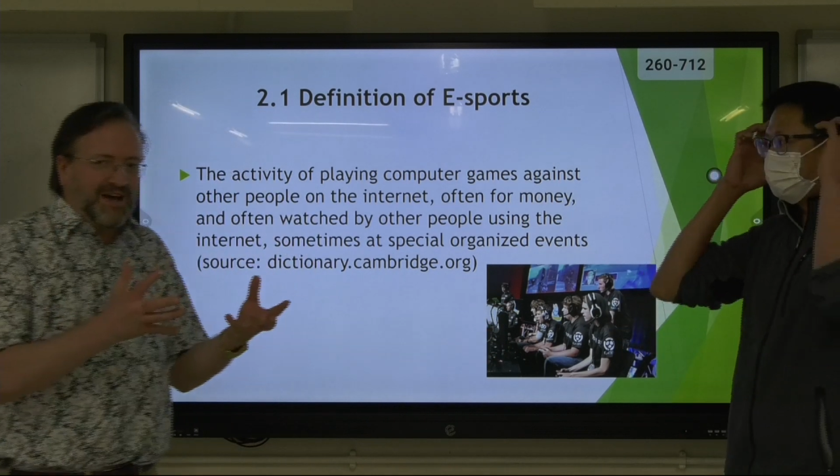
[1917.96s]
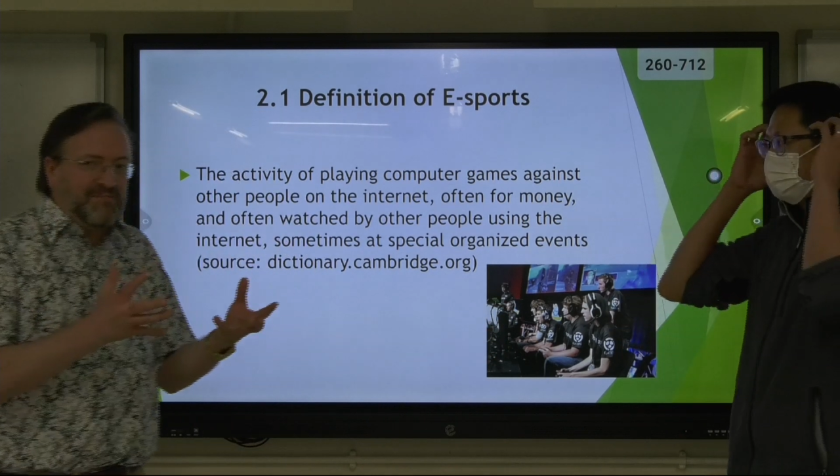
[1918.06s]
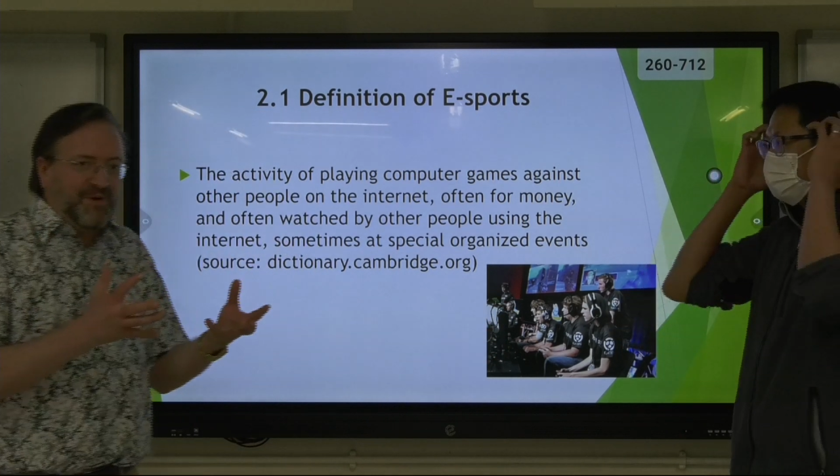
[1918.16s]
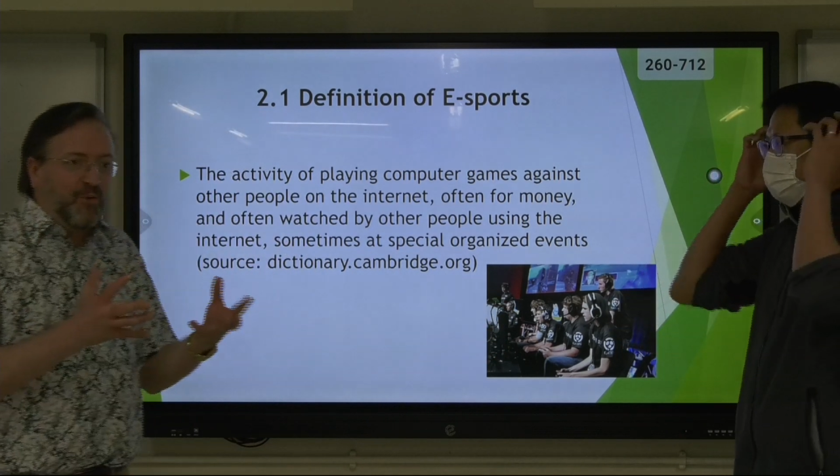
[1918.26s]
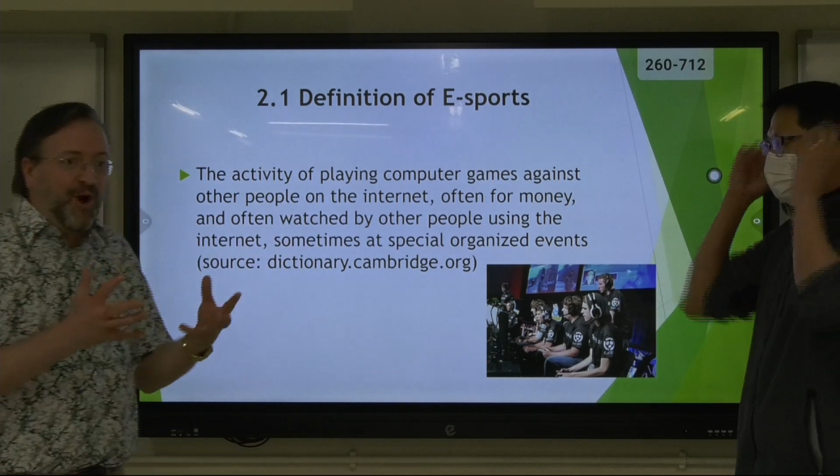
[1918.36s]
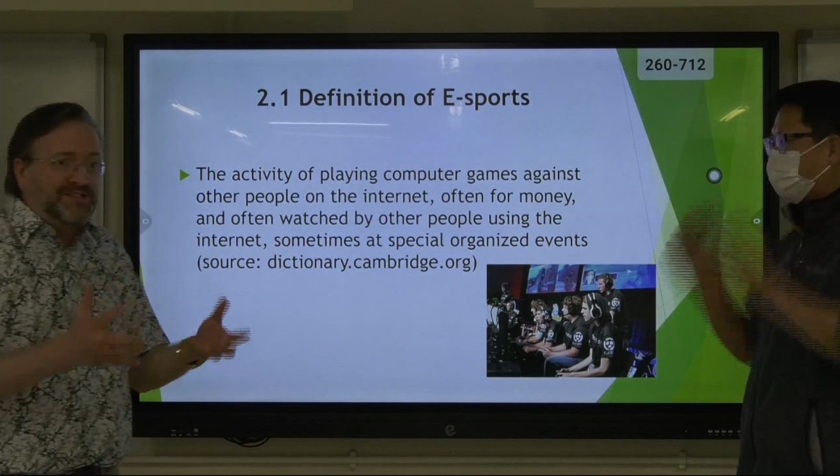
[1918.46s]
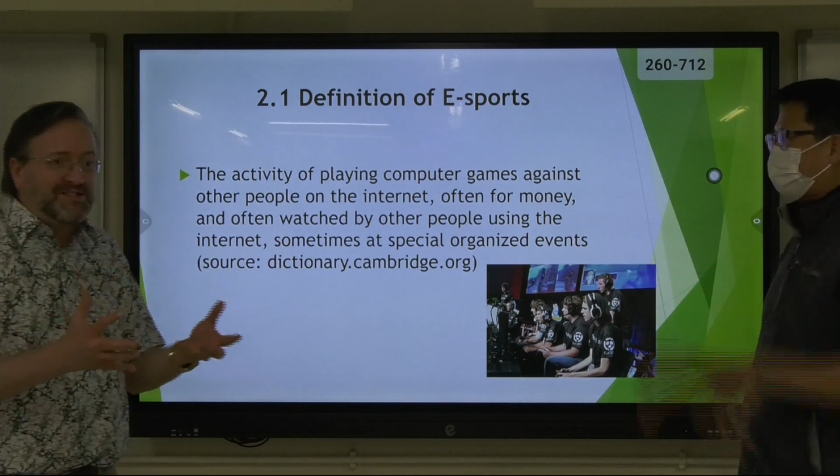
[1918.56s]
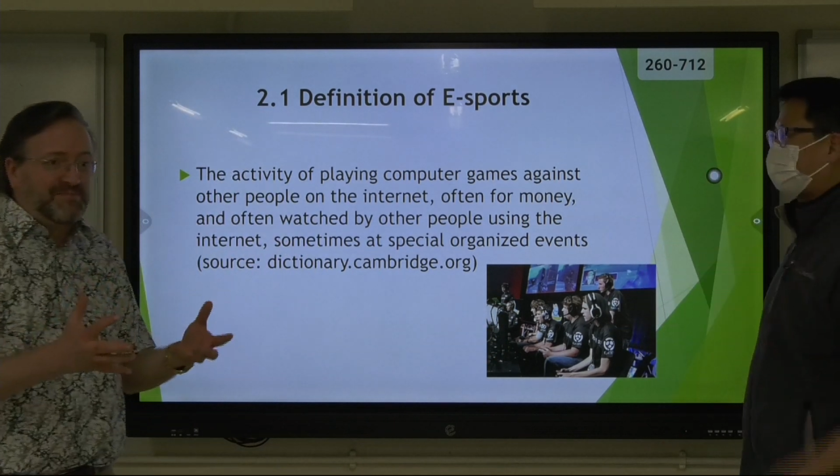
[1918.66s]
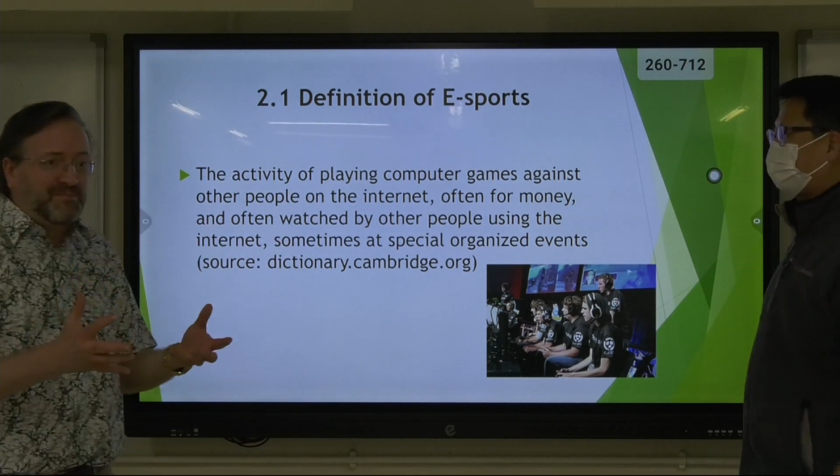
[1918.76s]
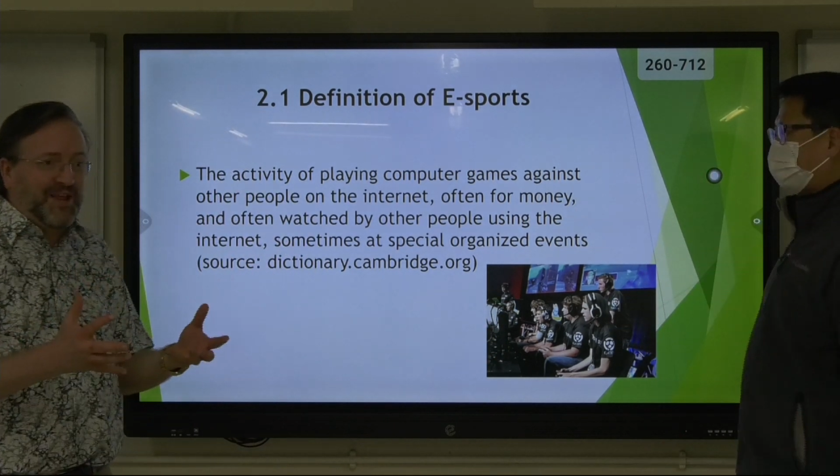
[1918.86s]
come and watch
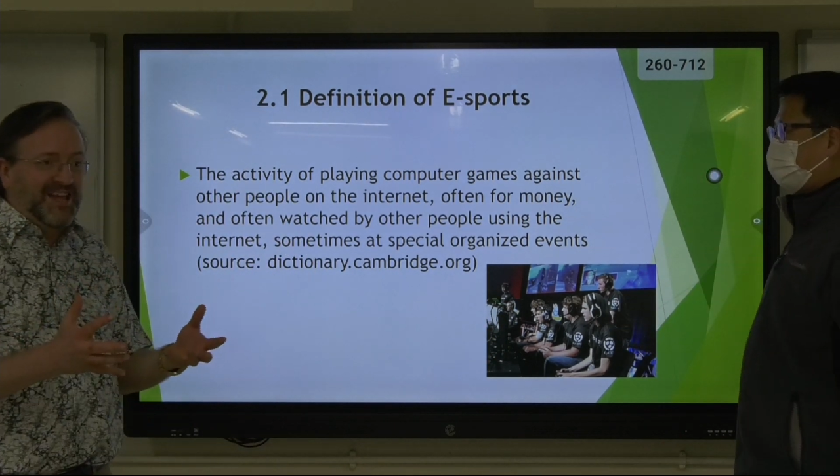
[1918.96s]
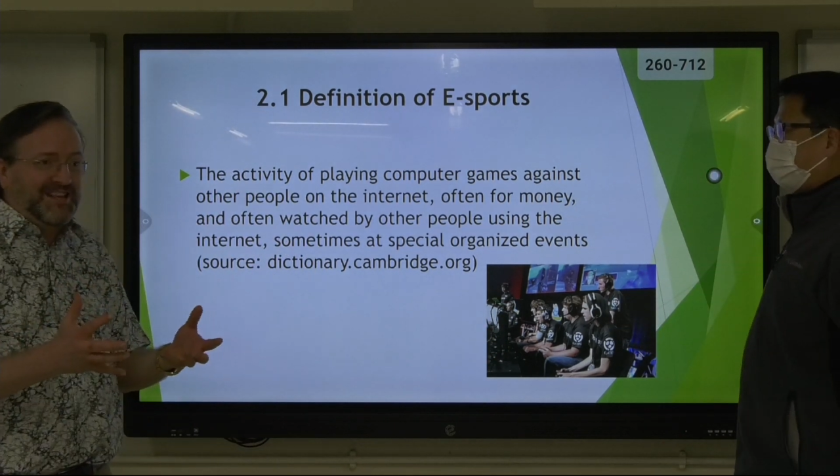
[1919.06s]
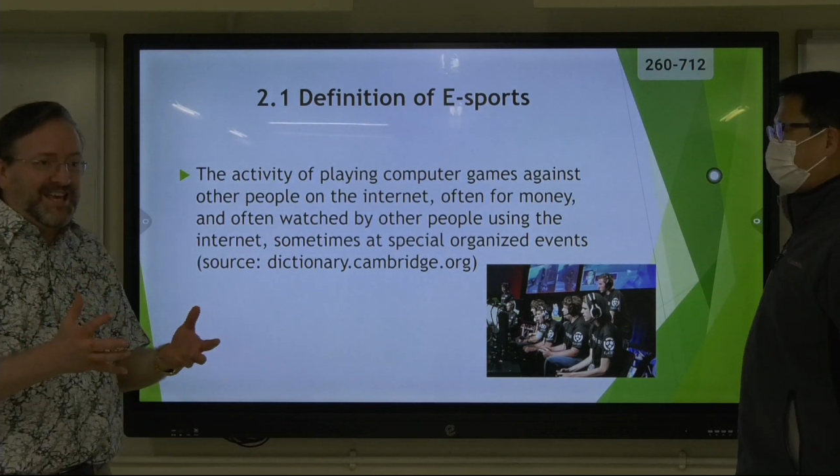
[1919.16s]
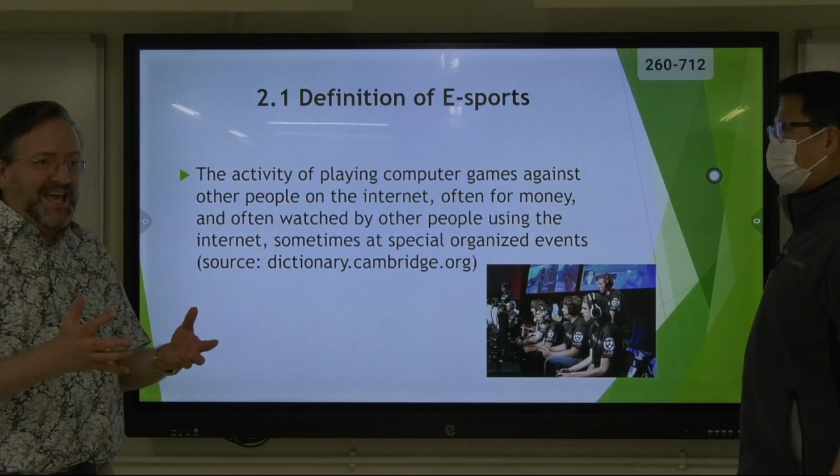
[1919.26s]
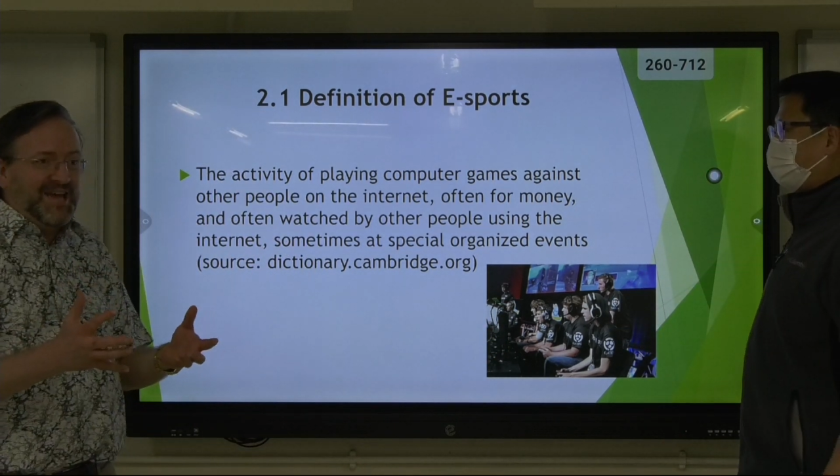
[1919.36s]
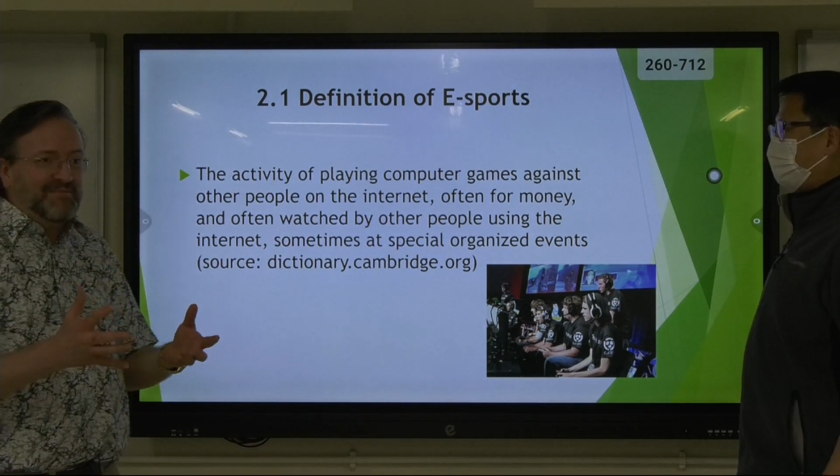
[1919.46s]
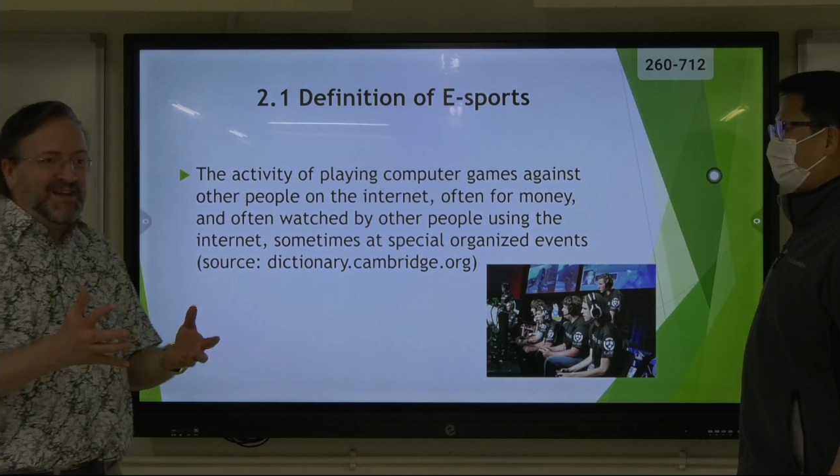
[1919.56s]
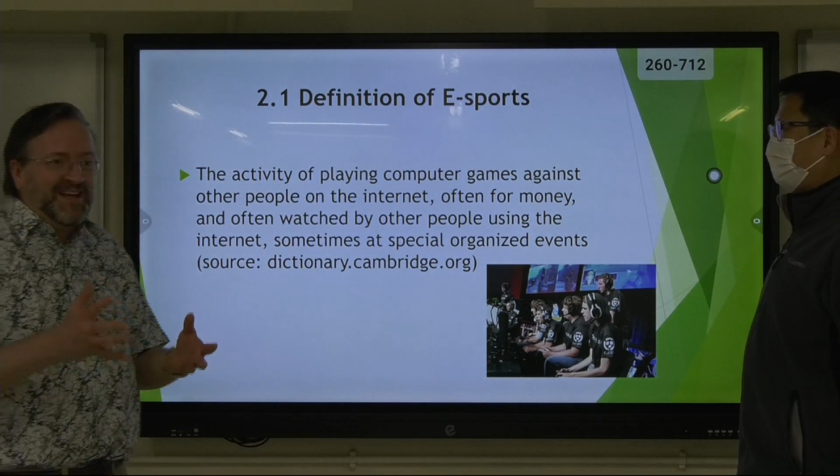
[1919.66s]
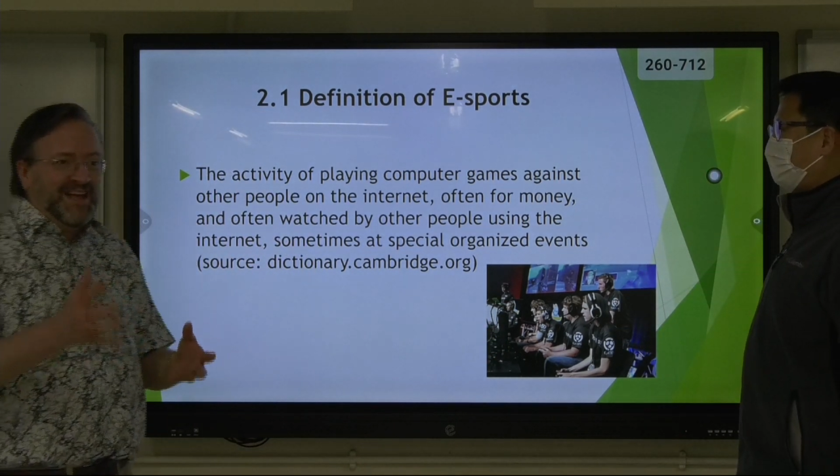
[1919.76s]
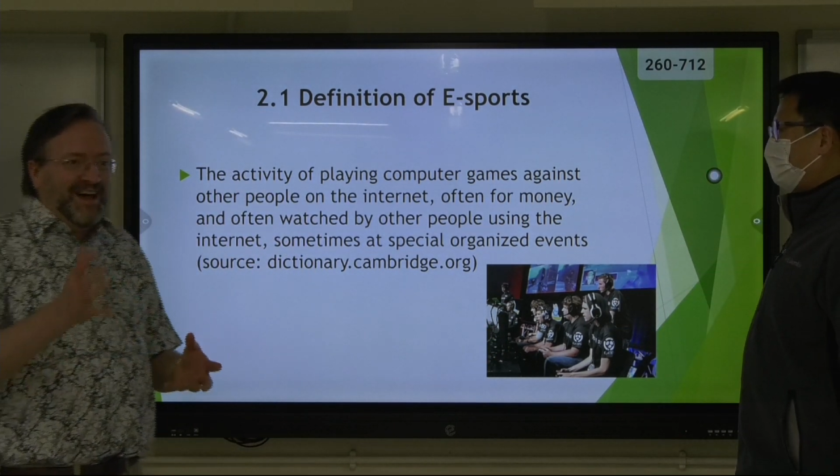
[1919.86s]
them playing the
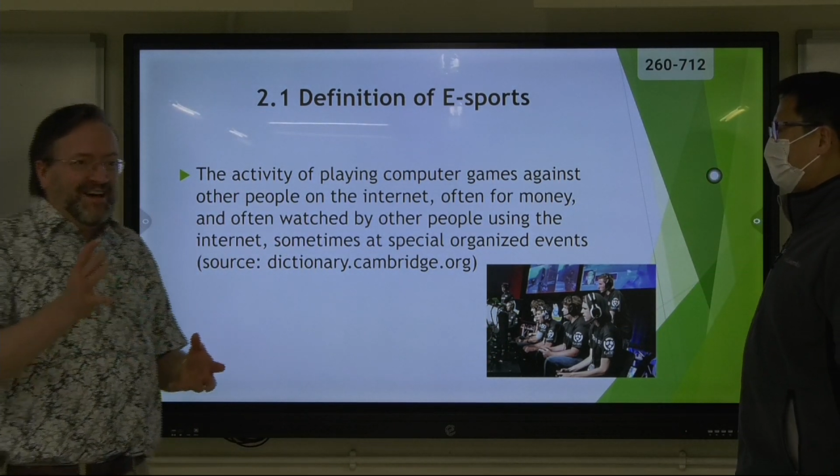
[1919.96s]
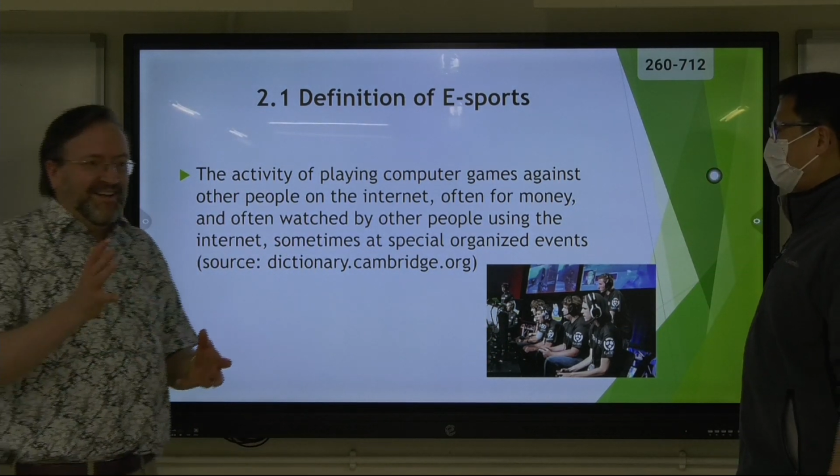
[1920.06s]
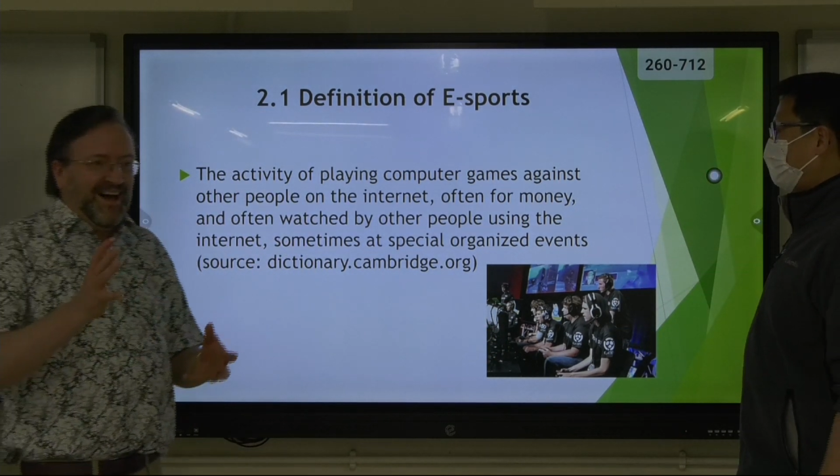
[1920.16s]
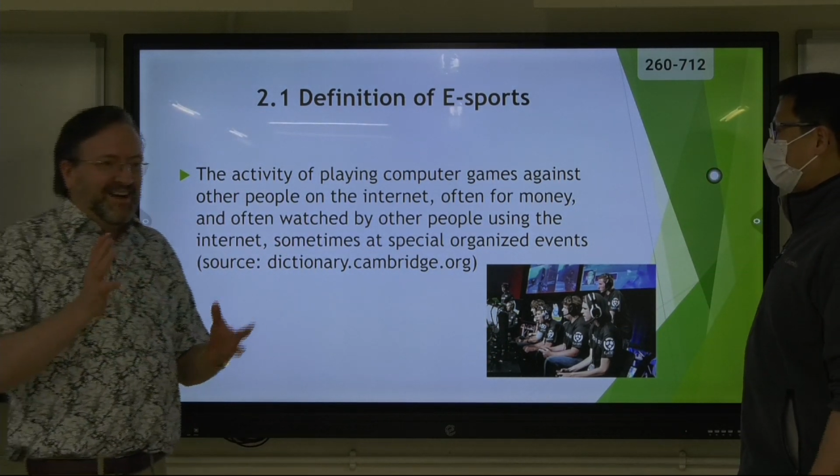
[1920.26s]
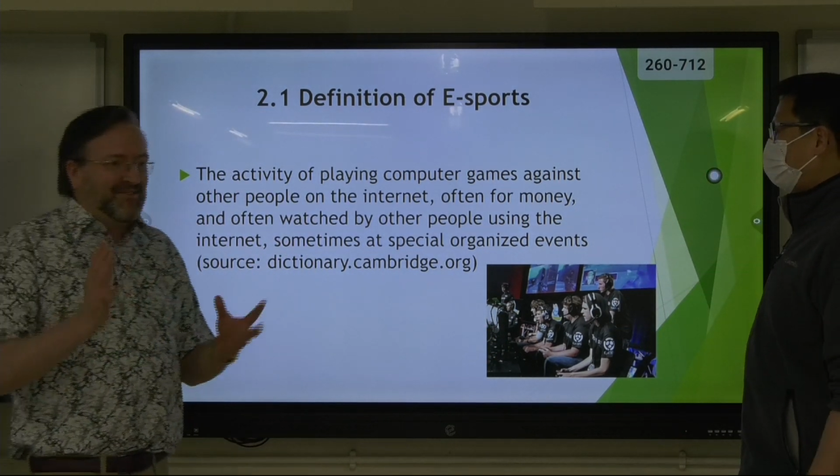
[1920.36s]
game. I